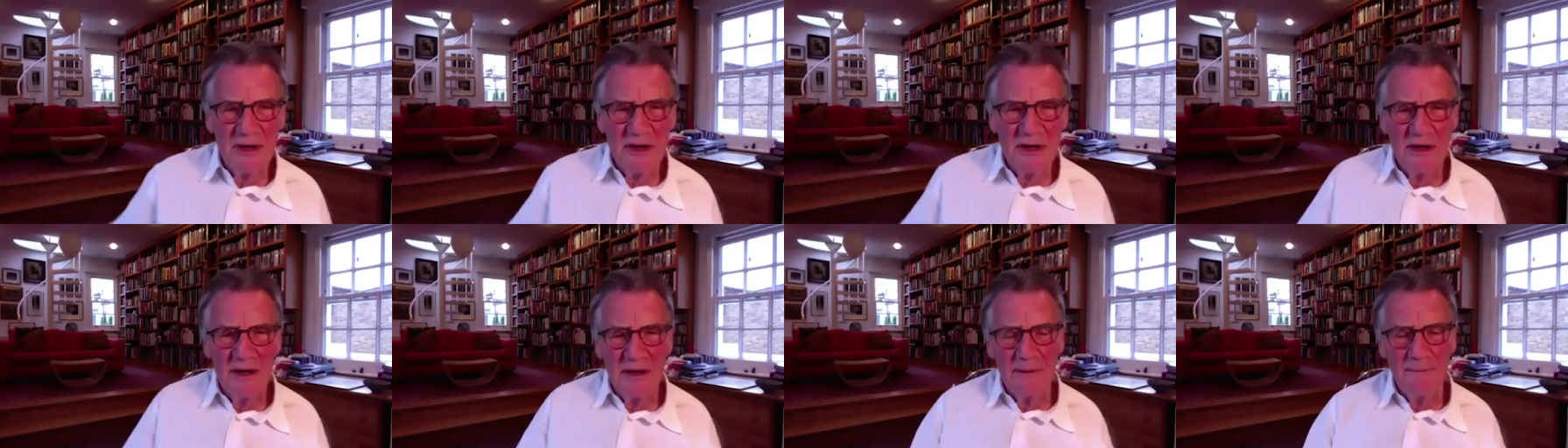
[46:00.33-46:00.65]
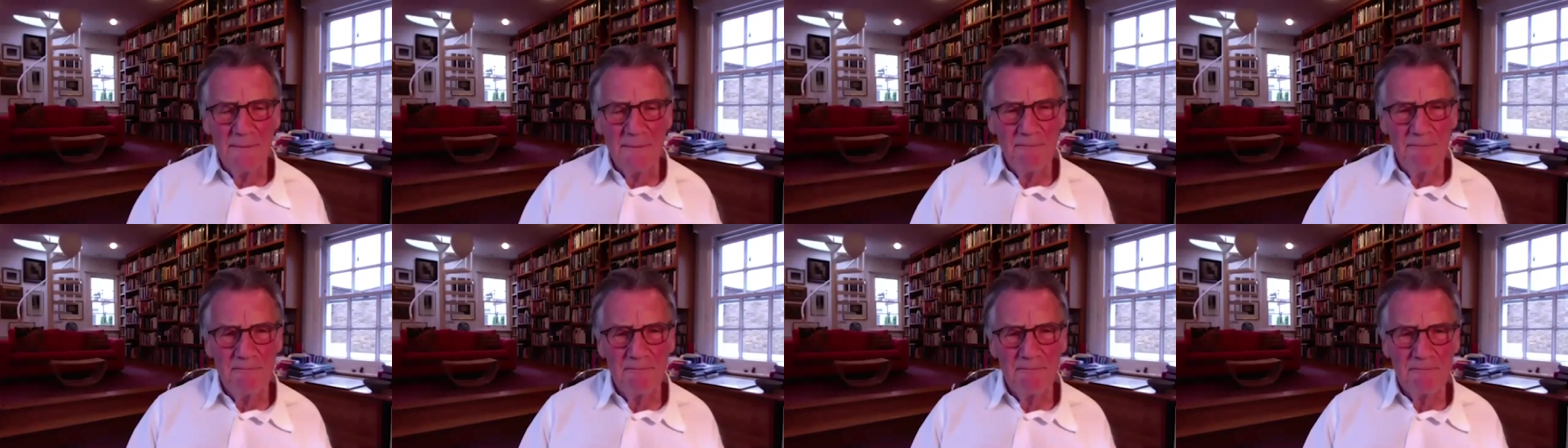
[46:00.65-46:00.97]

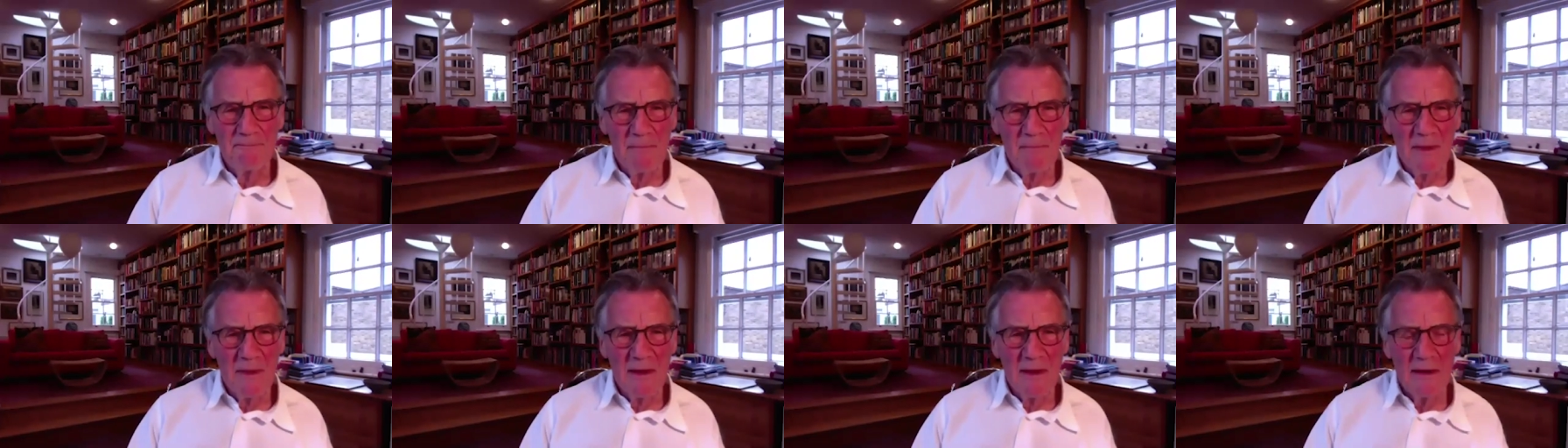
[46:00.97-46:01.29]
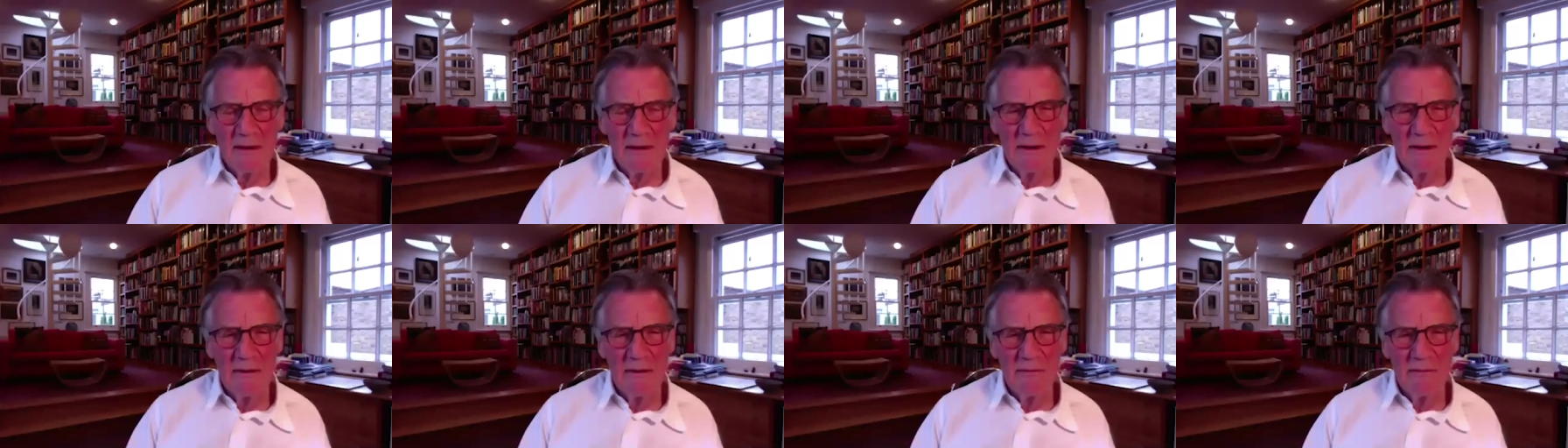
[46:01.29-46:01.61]
um,
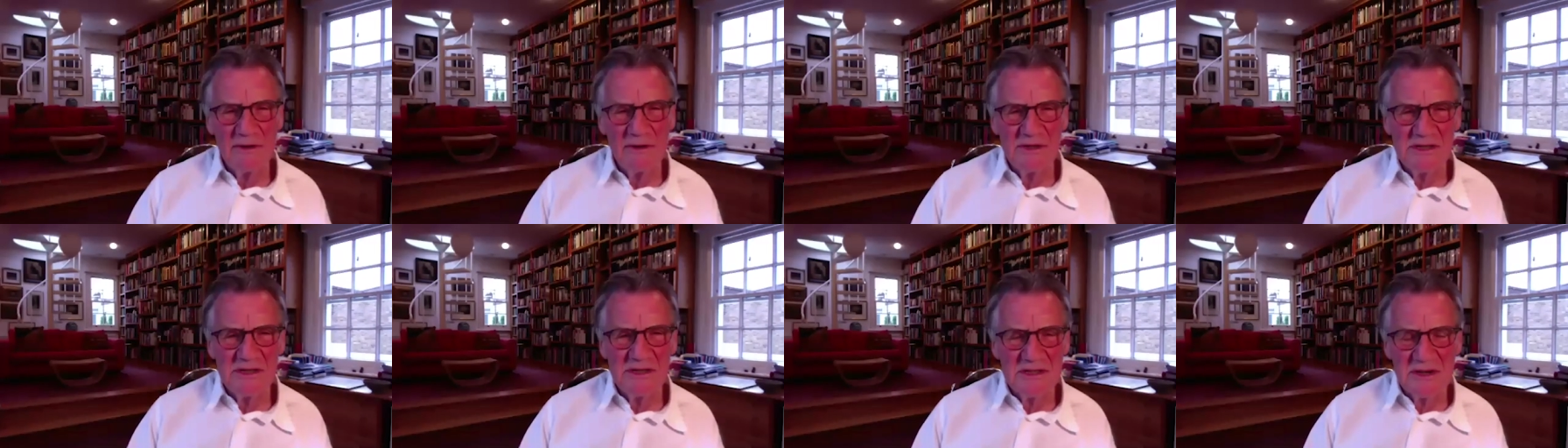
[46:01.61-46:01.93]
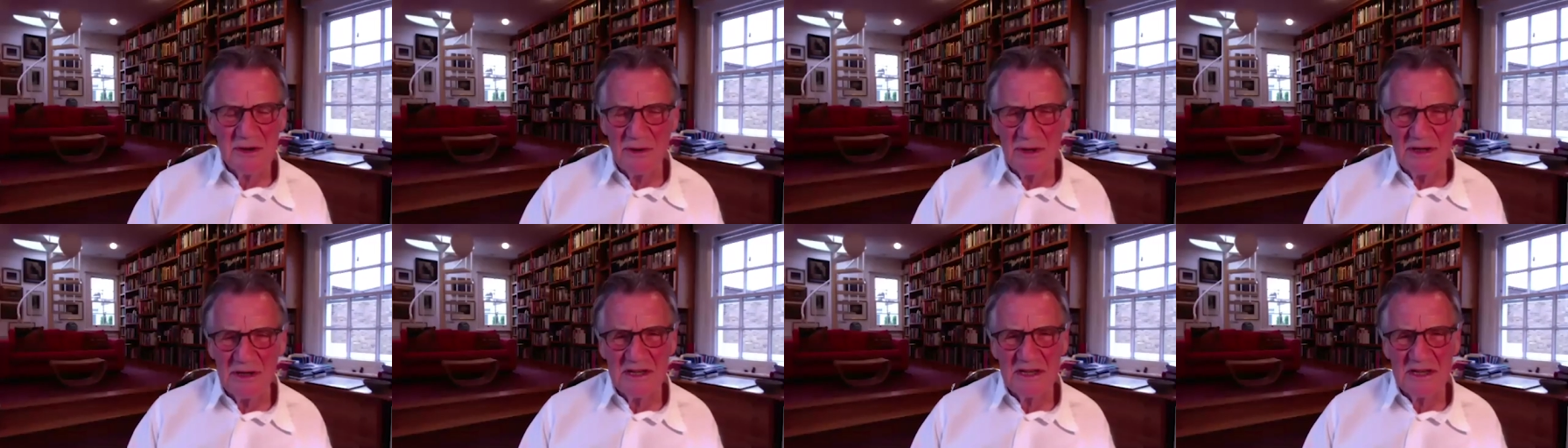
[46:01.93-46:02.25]
uh, which is
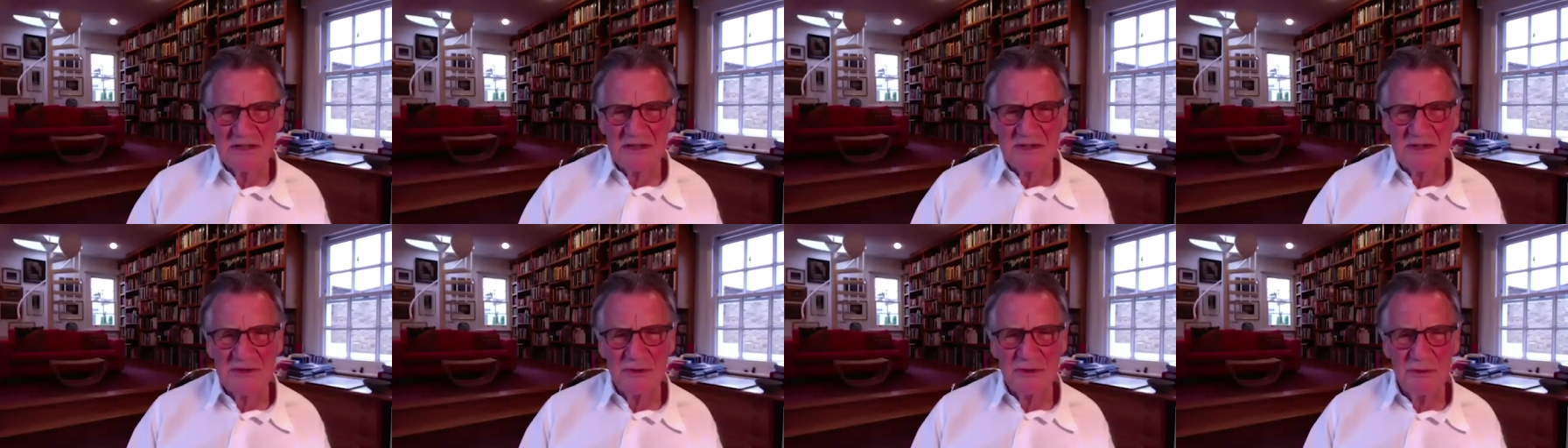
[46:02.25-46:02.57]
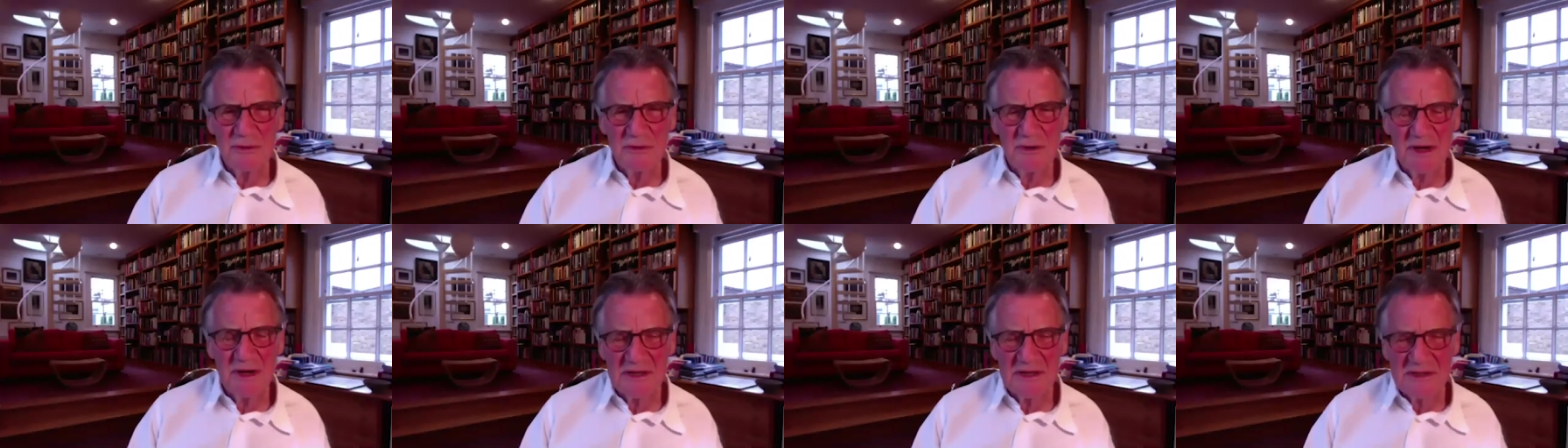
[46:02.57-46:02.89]
quite extraordinary.